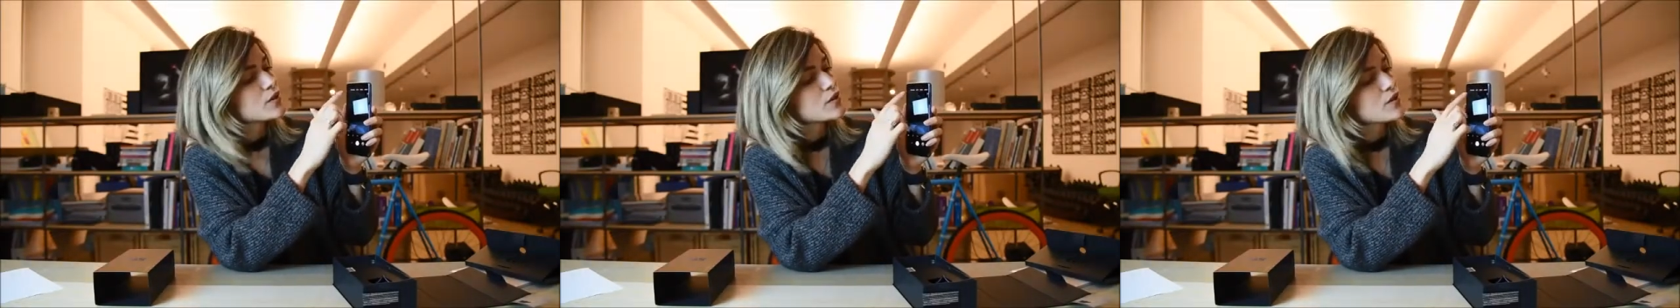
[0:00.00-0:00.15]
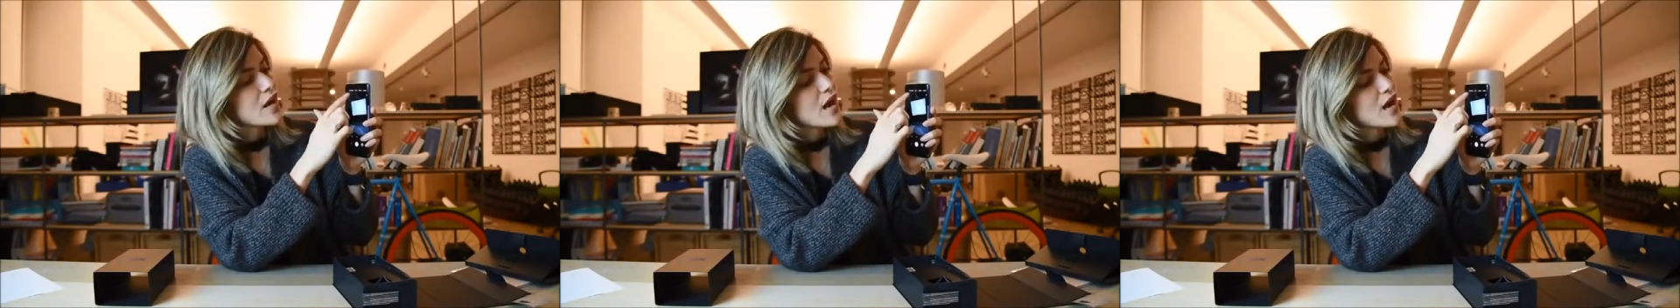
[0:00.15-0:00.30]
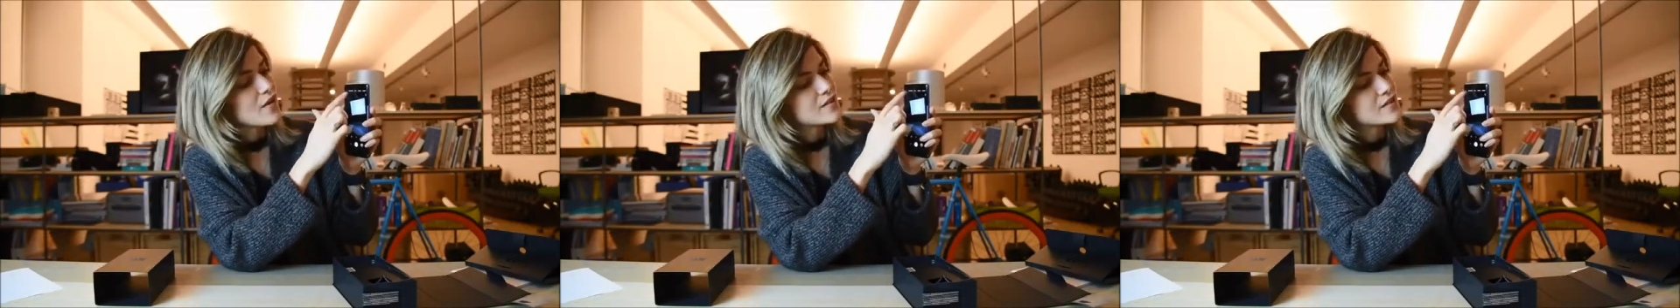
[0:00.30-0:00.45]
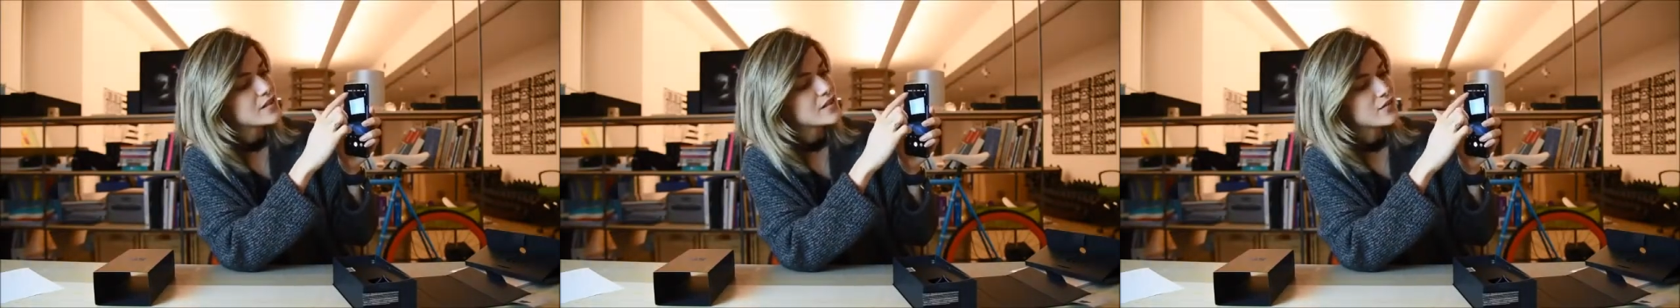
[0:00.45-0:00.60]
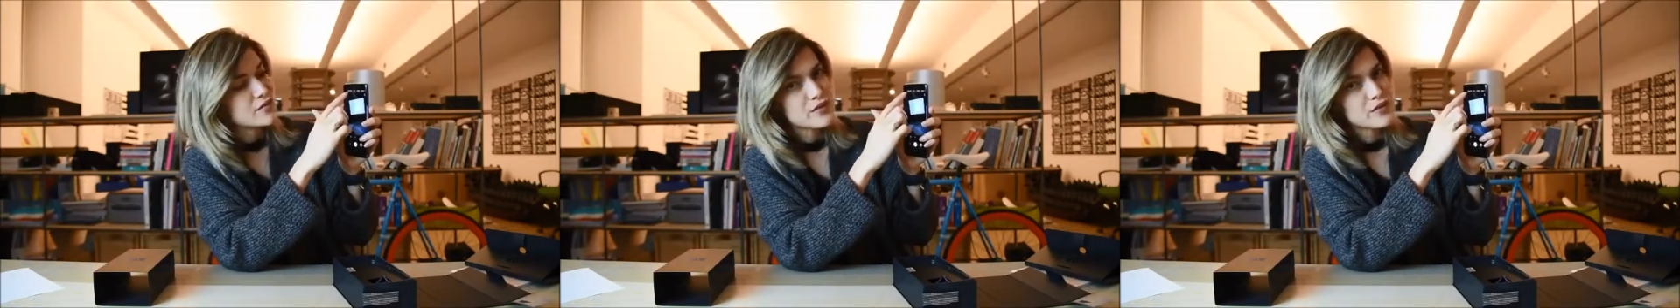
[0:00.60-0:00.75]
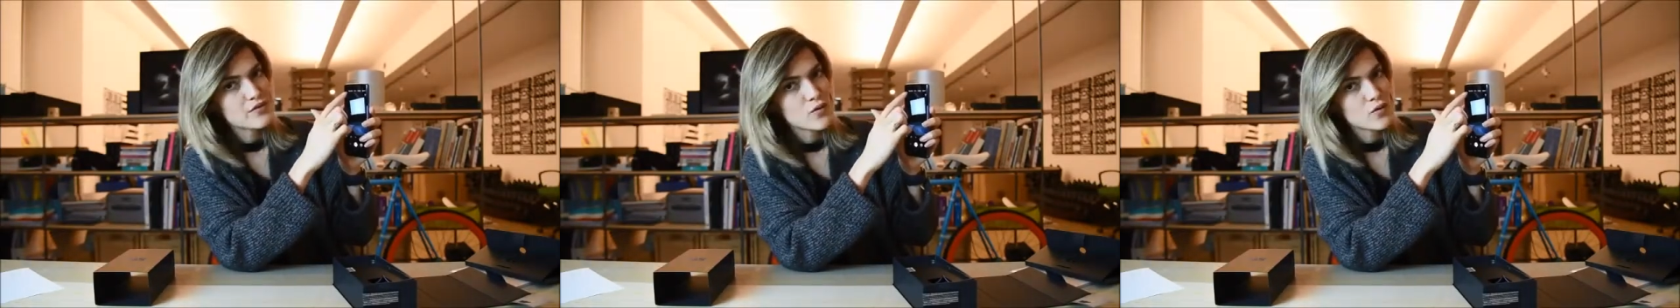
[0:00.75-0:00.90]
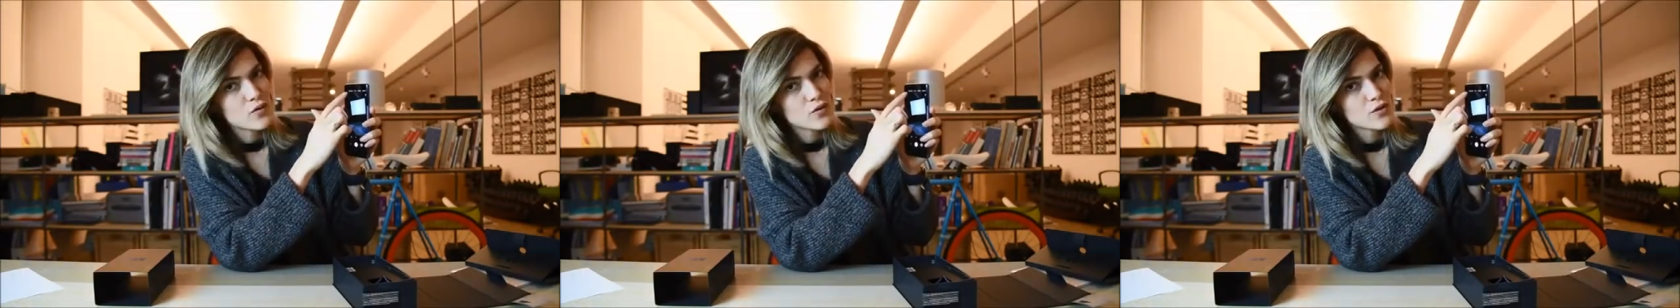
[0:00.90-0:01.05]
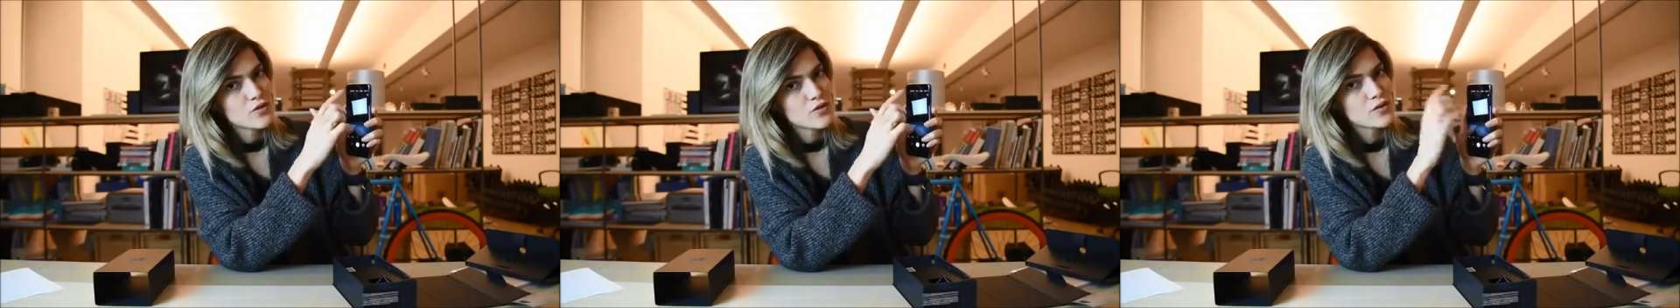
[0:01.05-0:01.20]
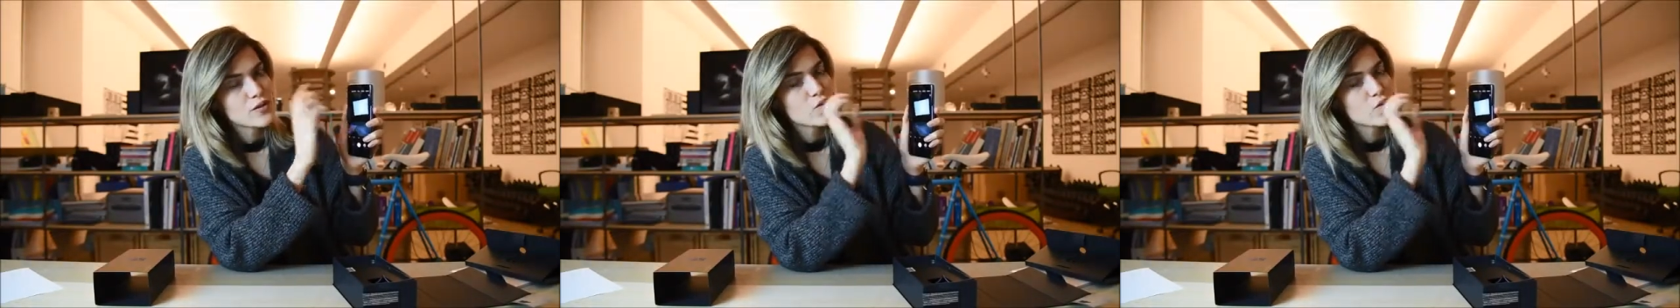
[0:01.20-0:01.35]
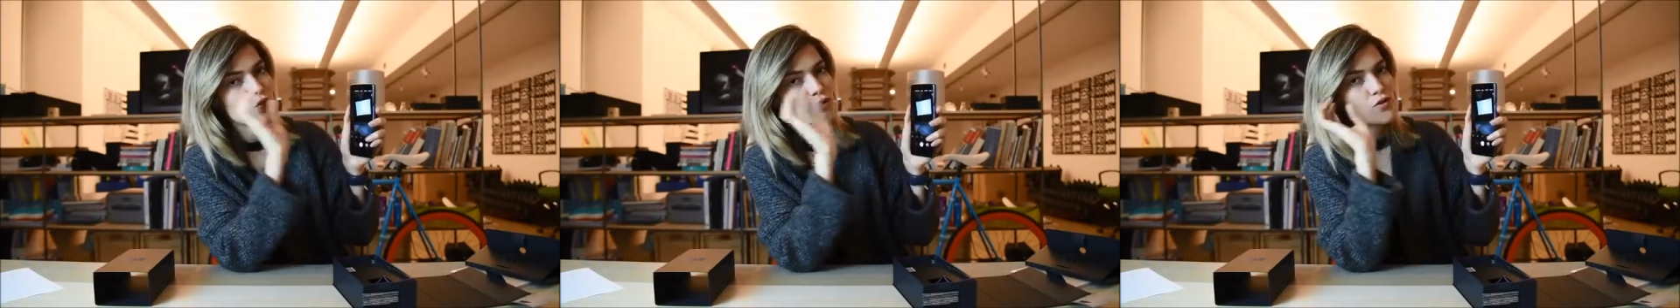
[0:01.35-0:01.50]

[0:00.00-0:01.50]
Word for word: you have selfie focus,